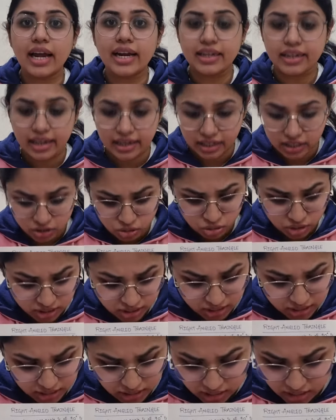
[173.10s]
Right angle. You
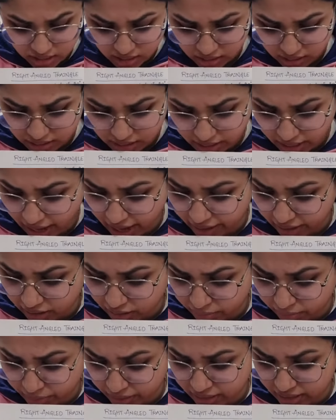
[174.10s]
can see here that
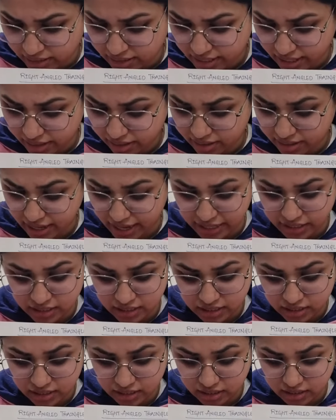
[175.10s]
angle B is at
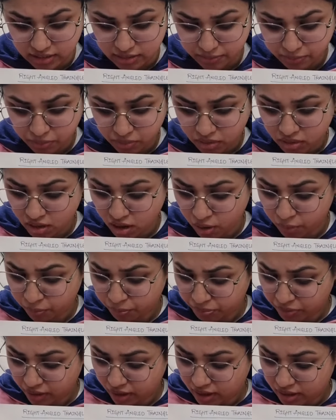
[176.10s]
90 degrees.
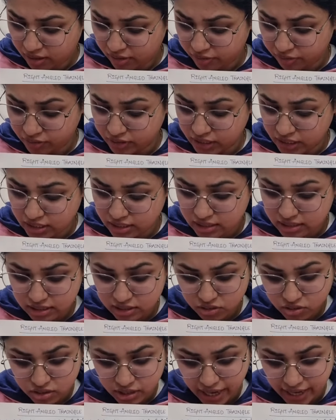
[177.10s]
Now,
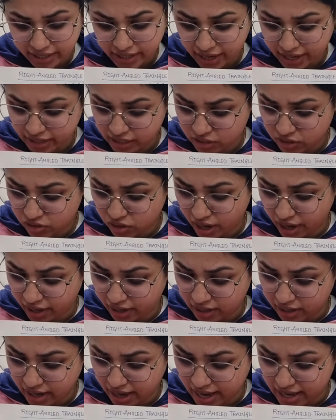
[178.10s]
this right angle
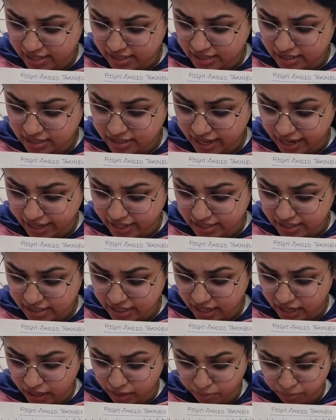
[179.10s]
triangle has
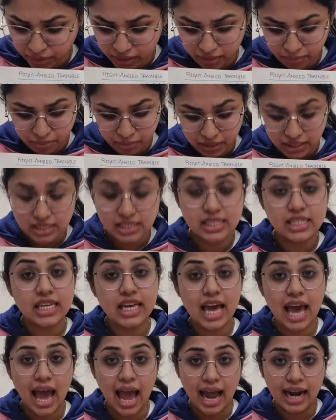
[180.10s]
sides AB,
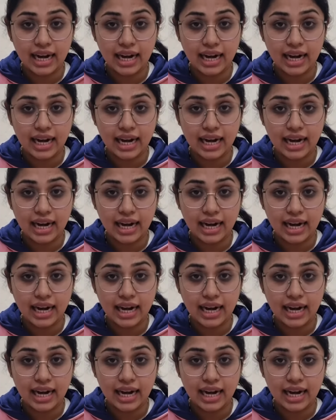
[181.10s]
BC